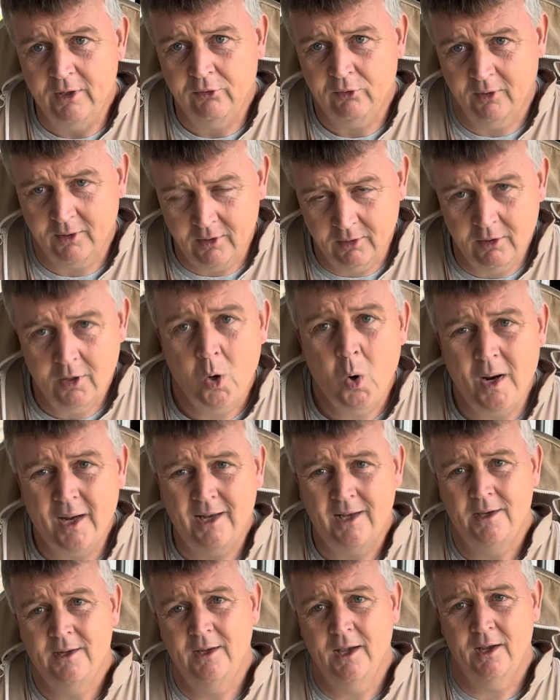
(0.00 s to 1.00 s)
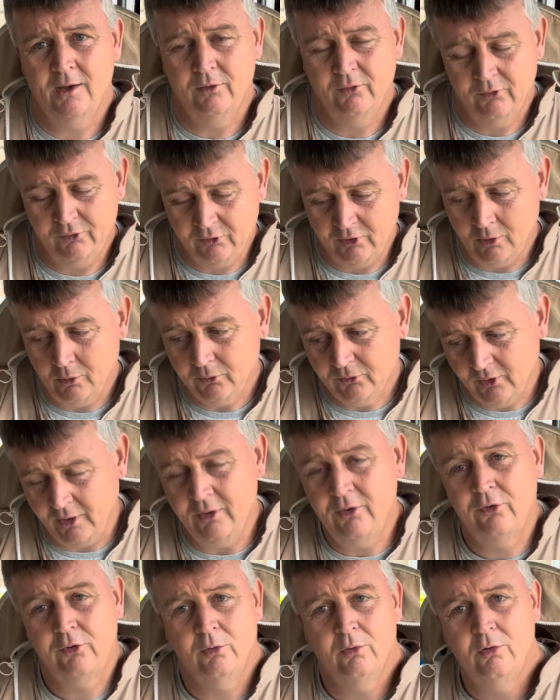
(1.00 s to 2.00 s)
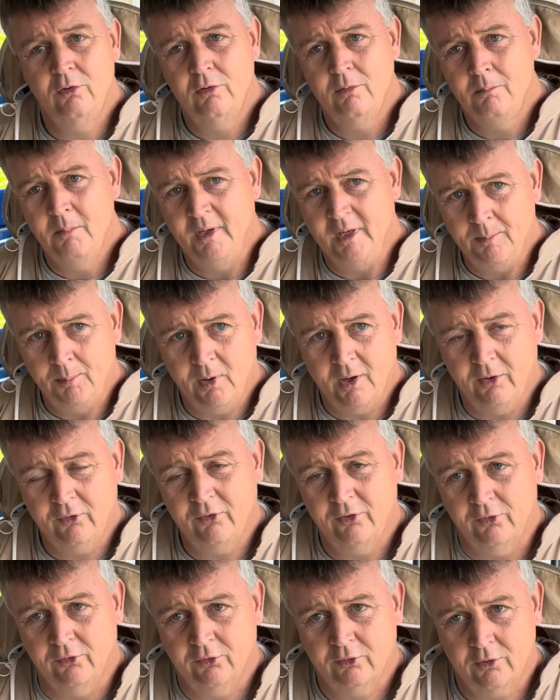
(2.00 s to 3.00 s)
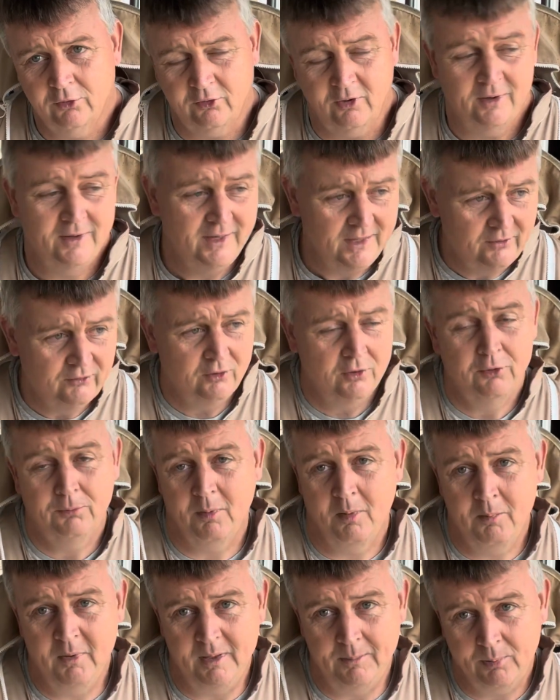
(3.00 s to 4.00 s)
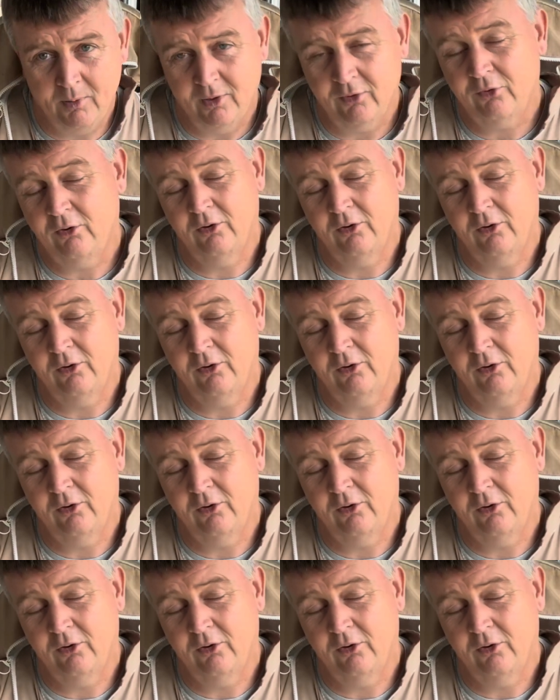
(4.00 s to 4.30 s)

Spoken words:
so I can quickly get cells into mini pluses, because I need to use my mini plus.